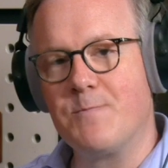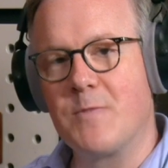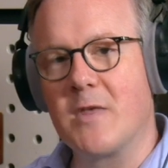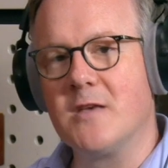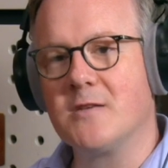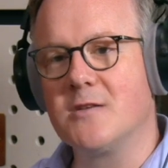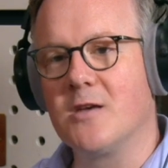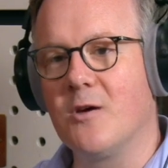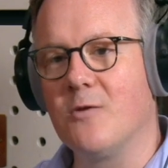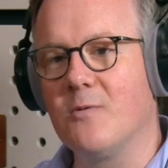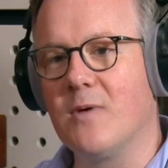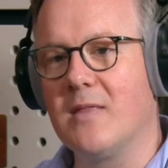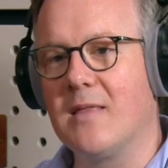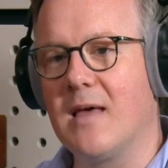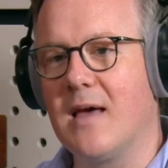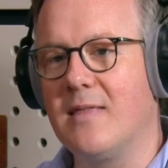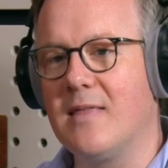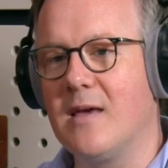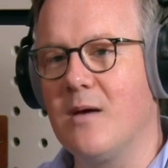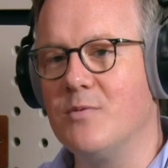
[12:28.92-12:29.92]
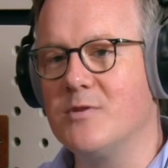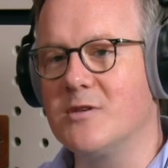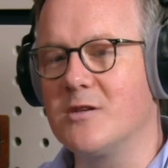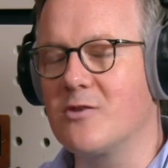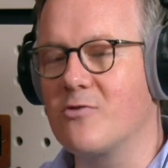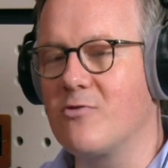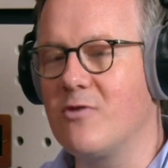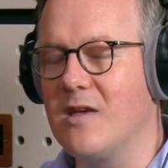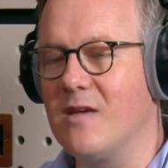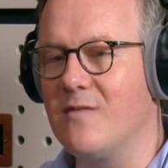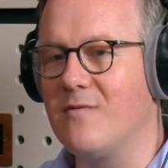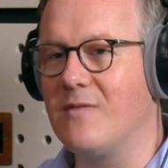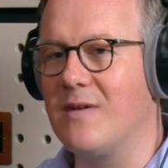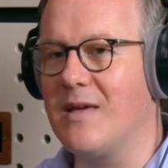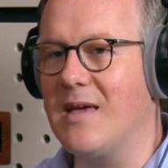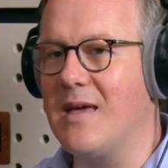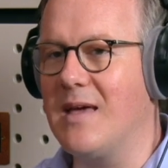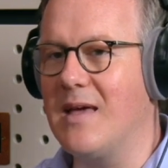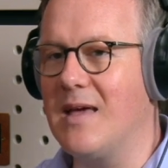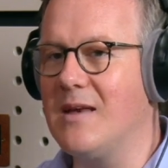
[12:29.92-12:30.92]
So there was a degree of
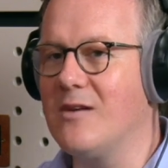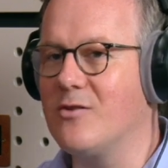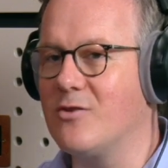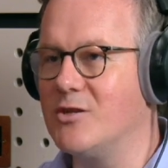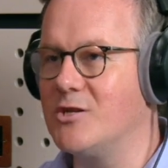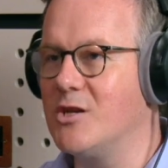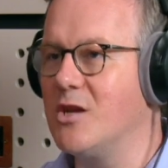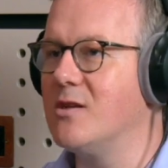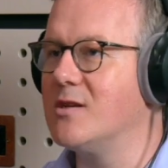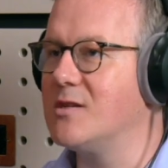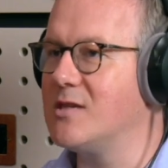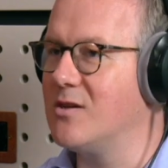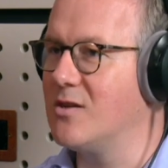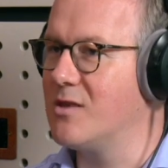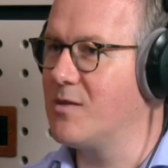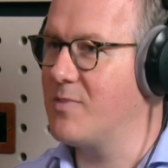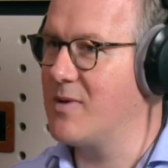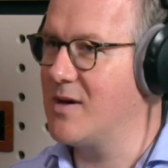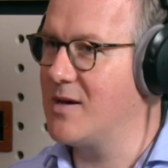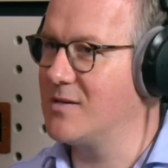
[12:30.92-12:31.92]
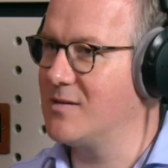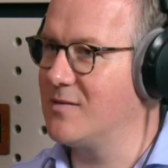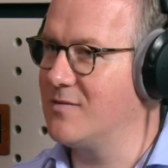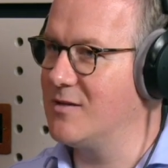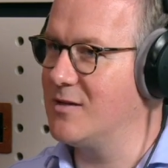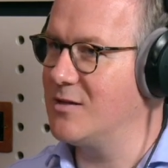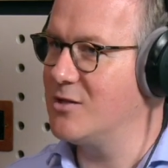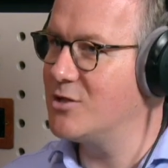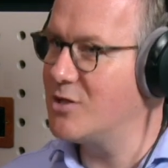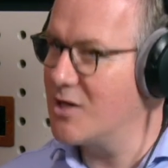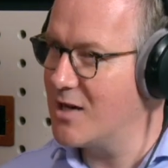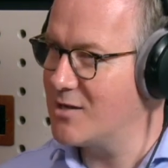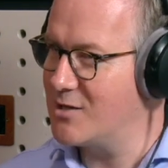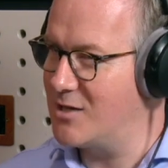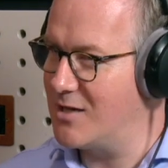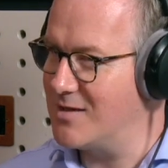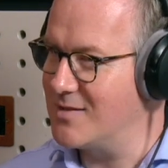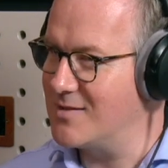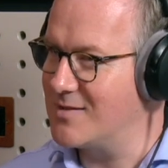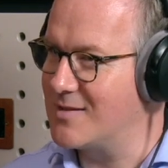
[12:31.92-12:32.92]
incredulity on the part of the
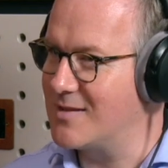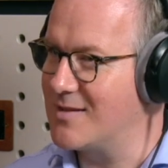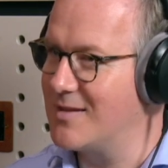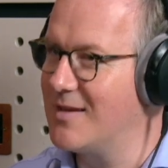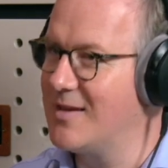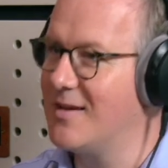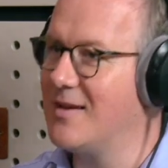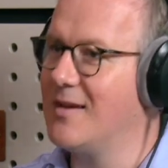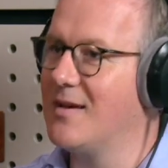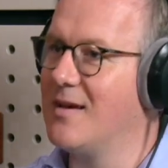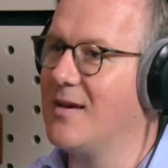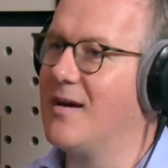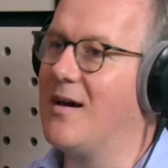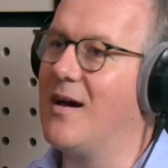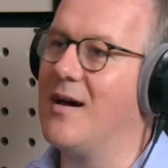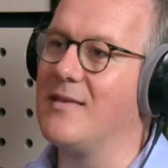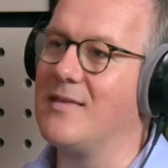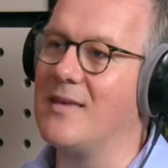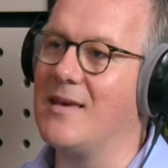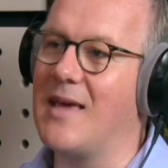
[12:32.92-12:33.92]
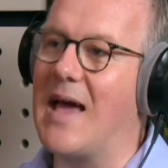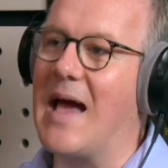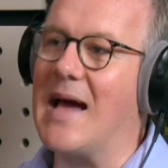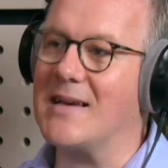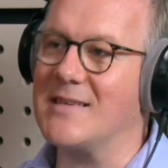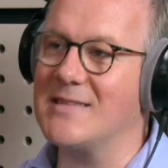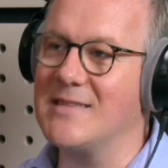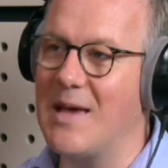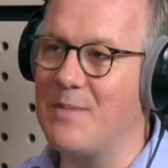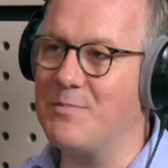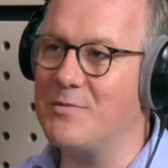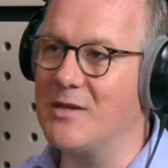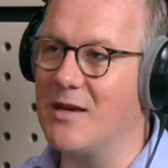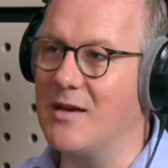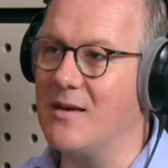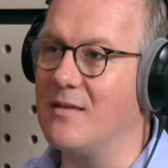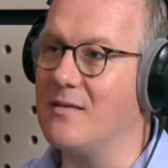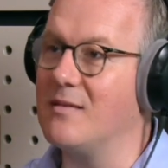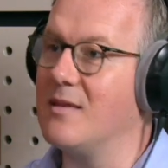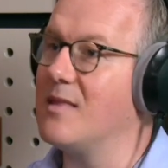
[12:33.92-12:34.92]
judges, I think,
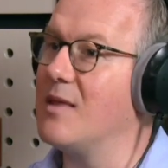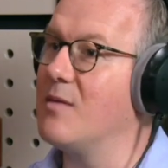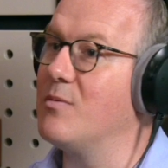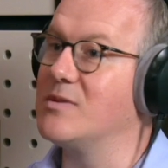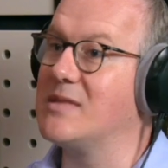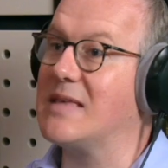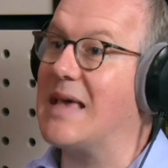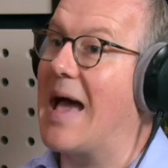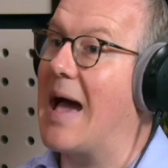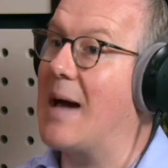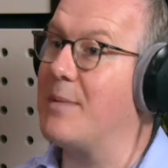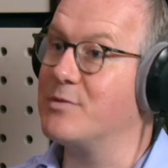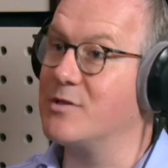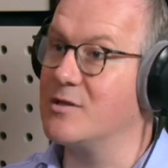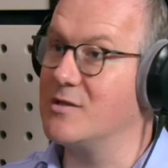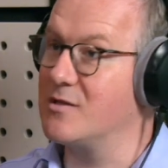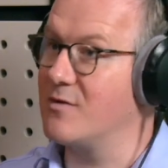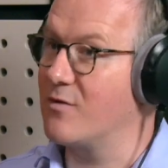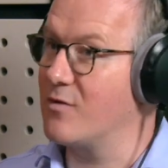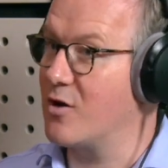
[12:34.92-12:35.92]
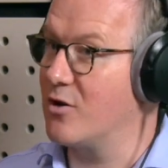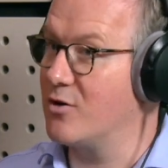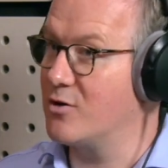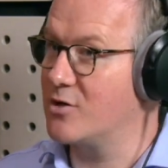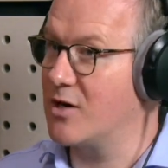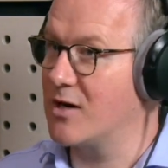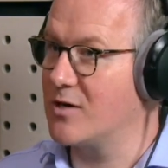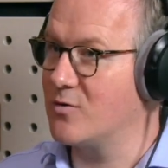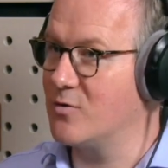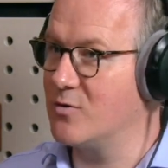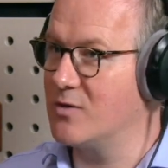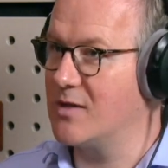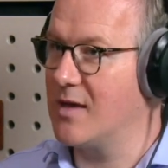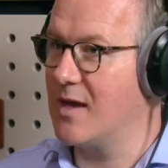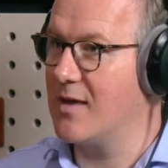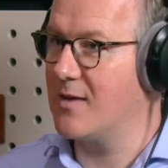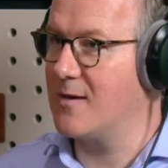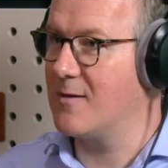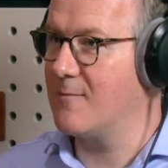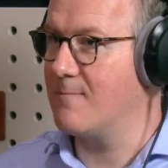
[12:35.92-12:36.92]
accepting that there was the absence of a contract
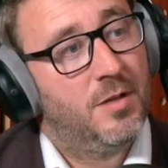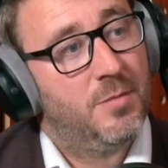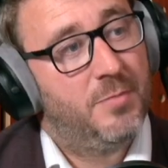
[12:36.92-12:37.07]
altogether.